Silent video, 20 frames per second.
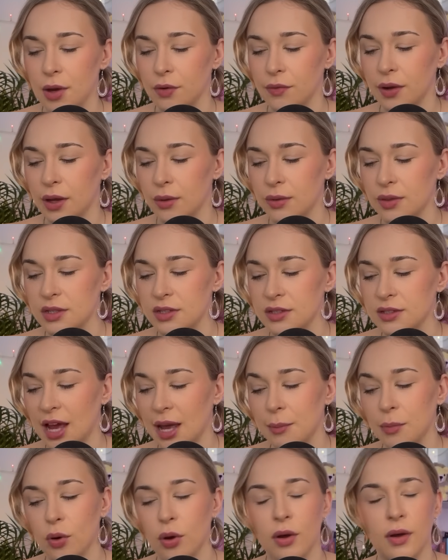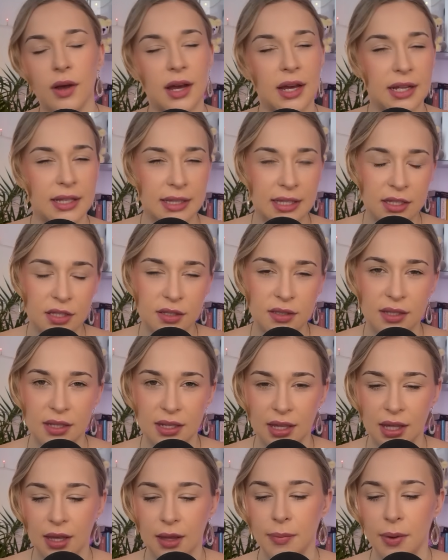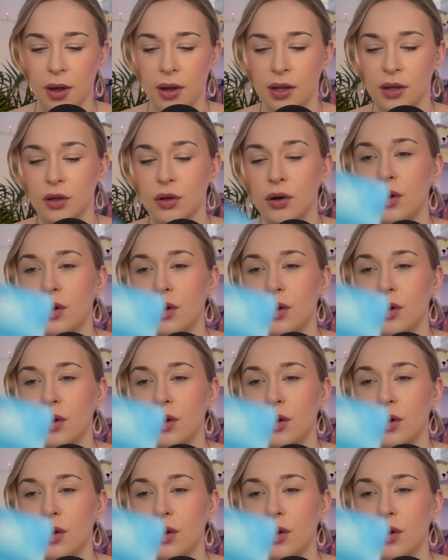around this time or at least thinking about it and